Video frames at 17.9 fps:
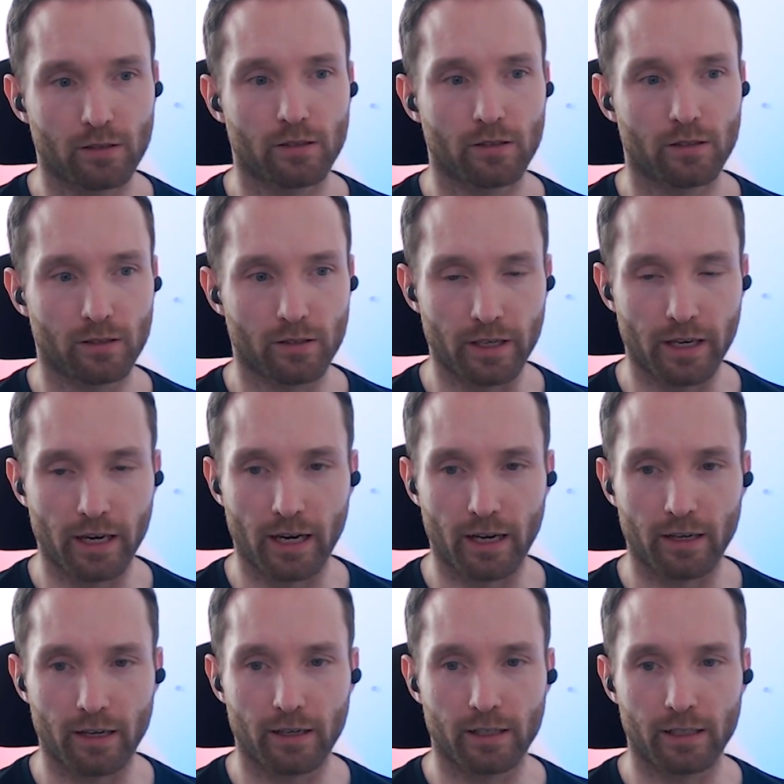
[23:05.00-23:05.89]

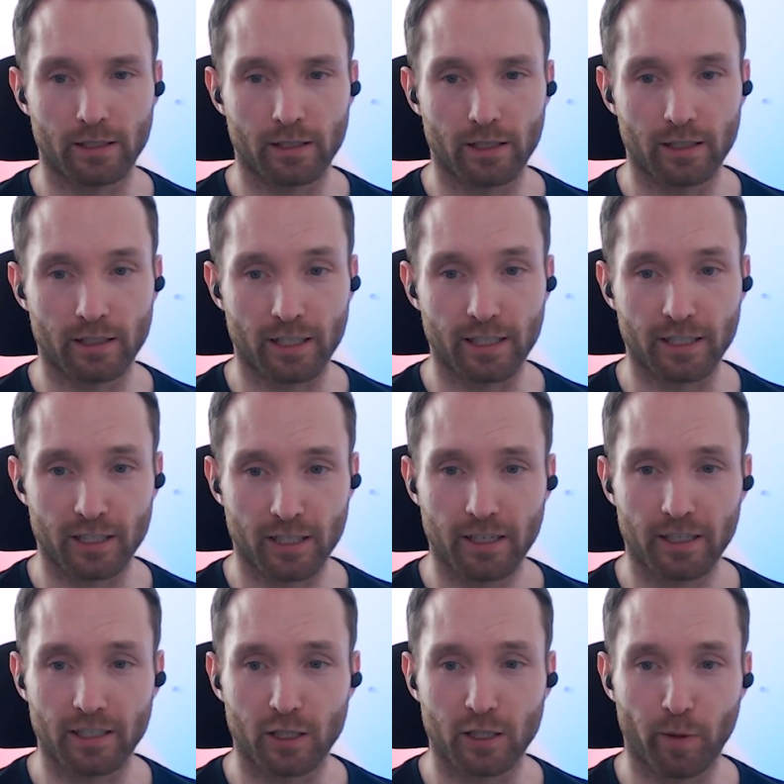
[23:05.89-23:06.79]
Yeah, it's an
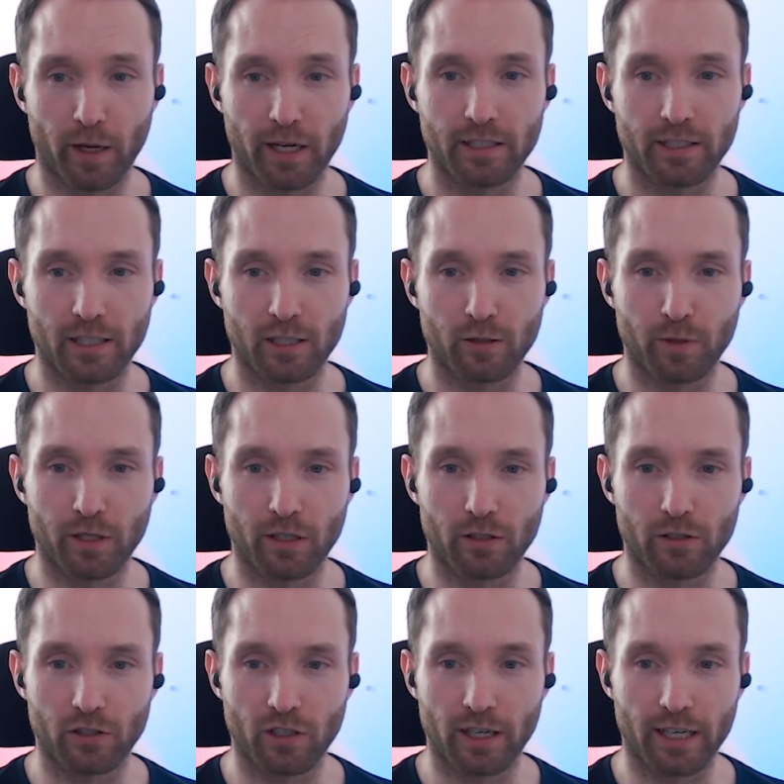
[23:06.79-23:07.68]
exciting space, this,
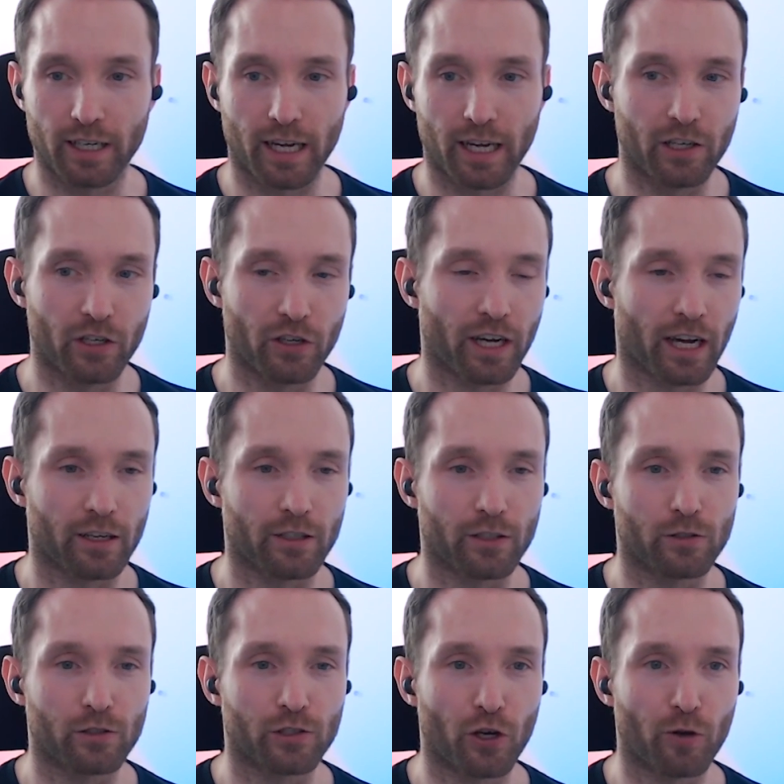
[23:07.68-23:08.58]
because again, you can
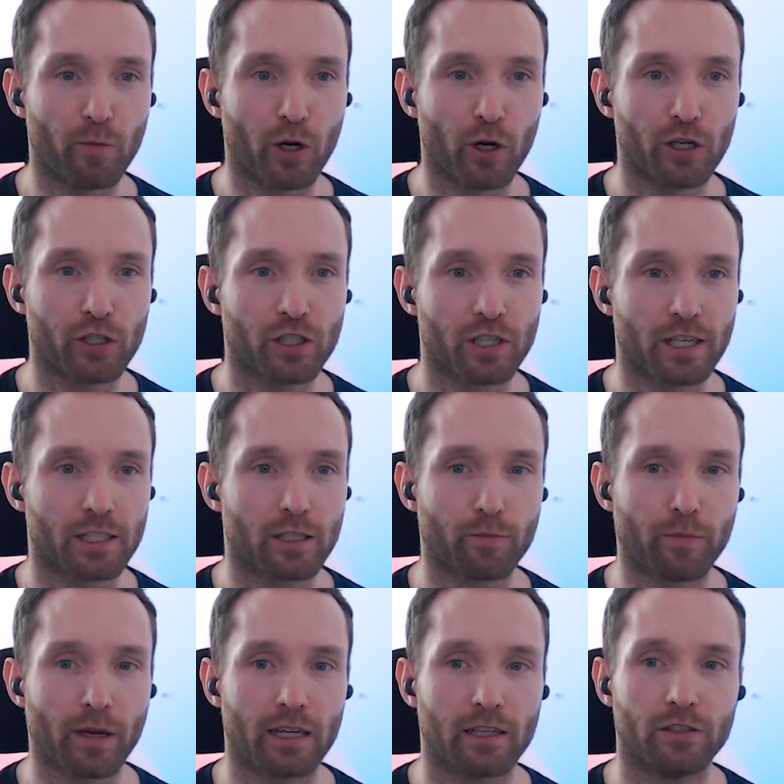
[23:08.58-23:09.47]
do so much, and it
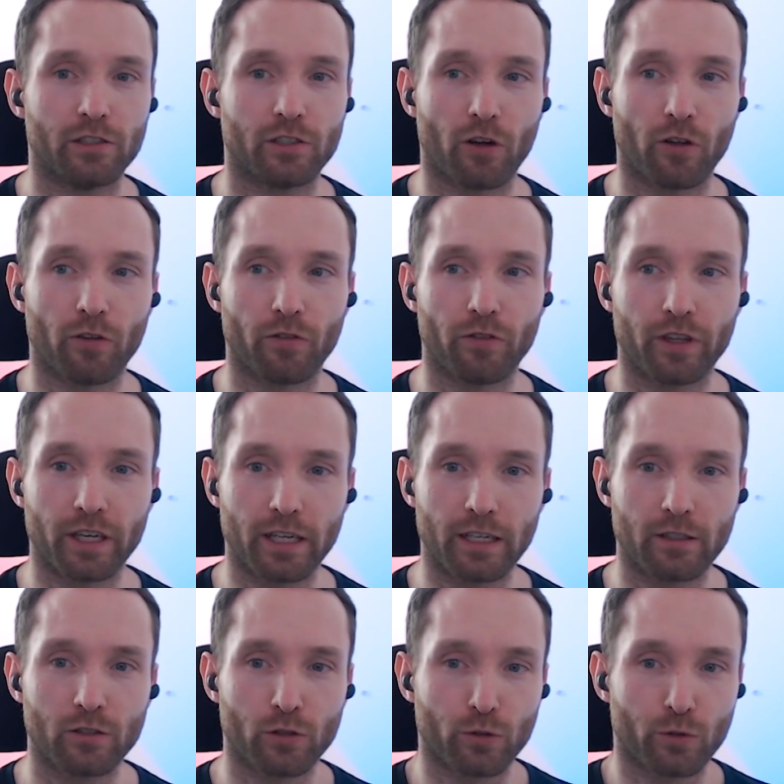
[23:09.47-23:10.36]
depends on
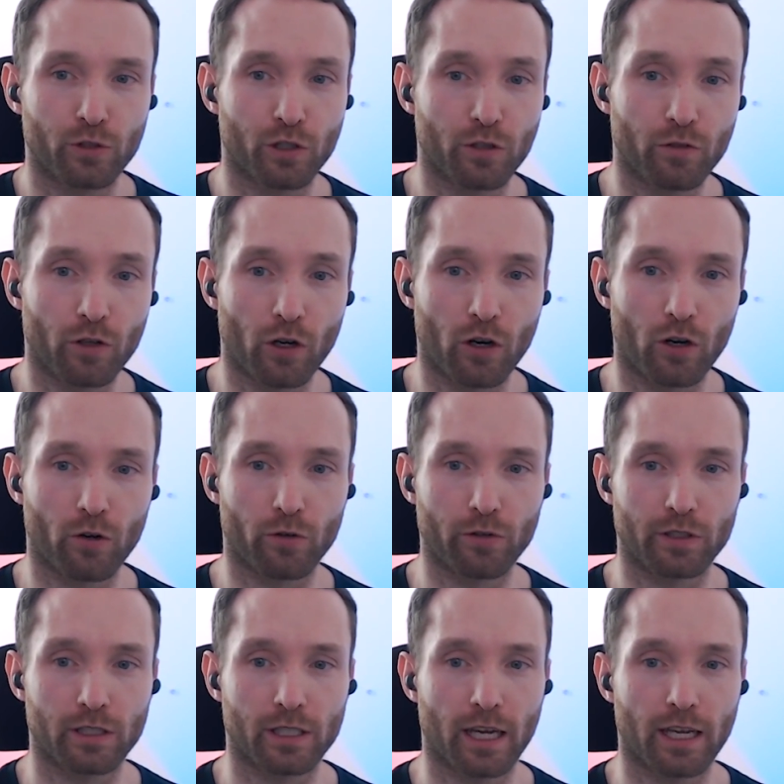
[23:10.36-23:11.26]
the tools you've got or
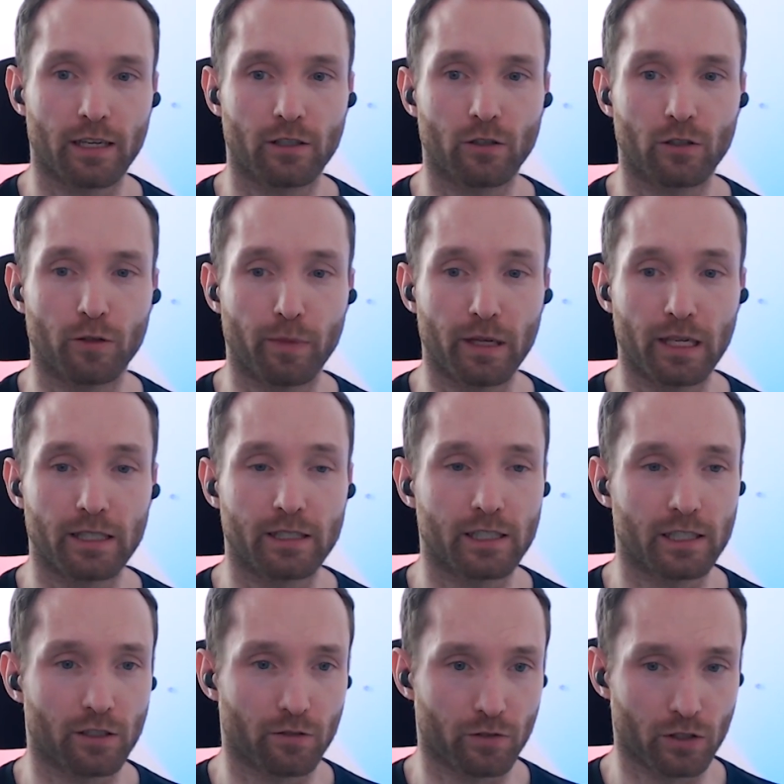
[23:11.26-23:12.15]
the technical
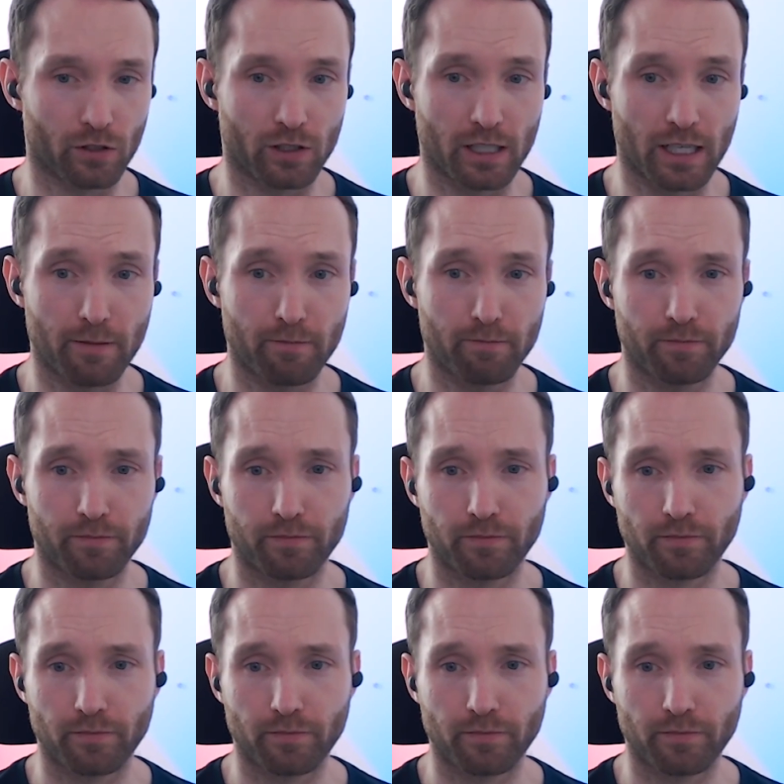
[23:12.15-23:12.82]
ability of your team.